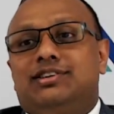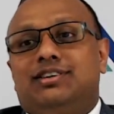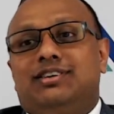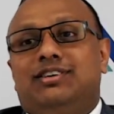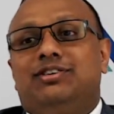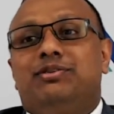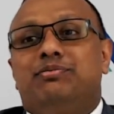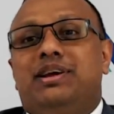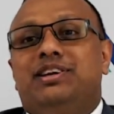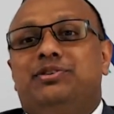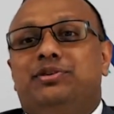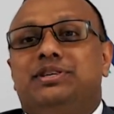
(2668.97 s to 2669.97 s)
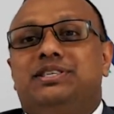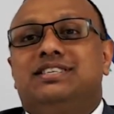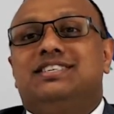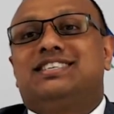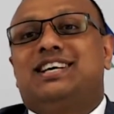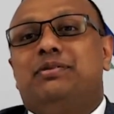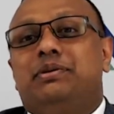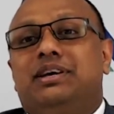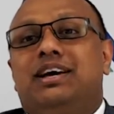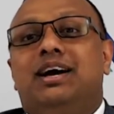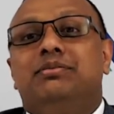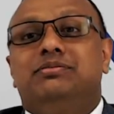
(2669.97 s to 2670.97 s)
Got many questions coming
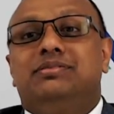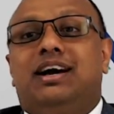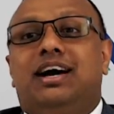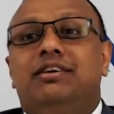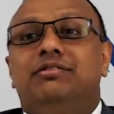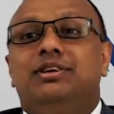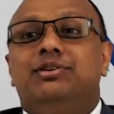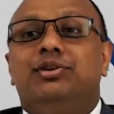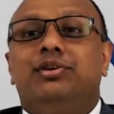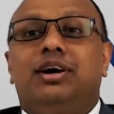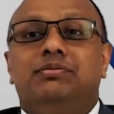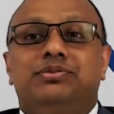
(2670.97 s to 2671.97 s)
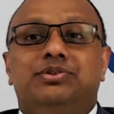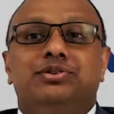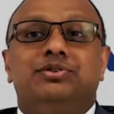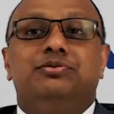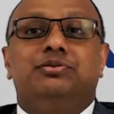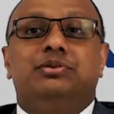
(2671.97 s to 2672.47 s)
up. I will go up to